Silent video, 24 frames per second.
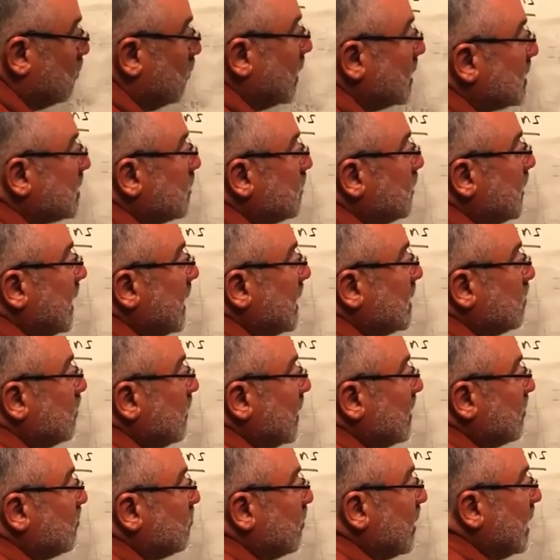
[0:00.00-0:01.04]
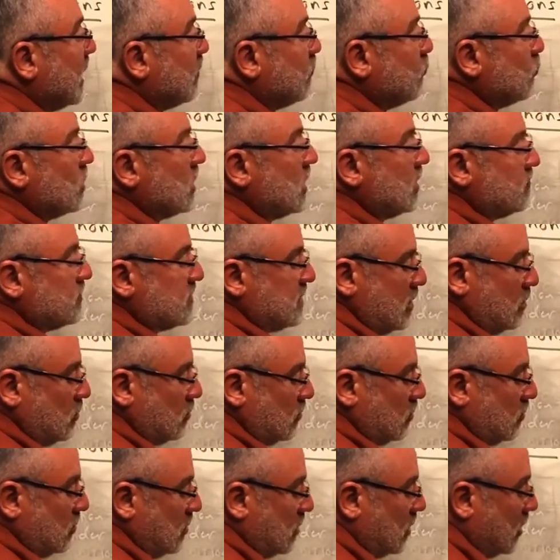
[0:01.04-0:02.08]
multiplied by 5 will give
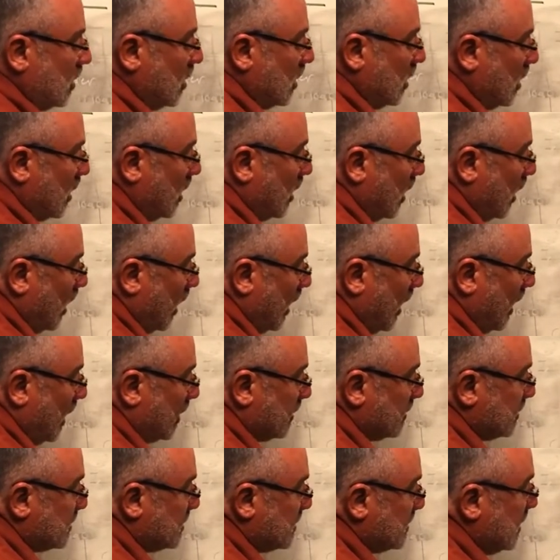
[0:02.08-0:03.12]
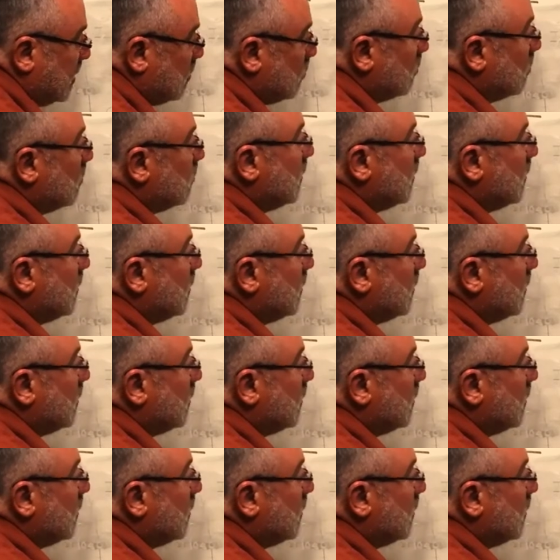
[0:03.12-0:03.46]
0. And 0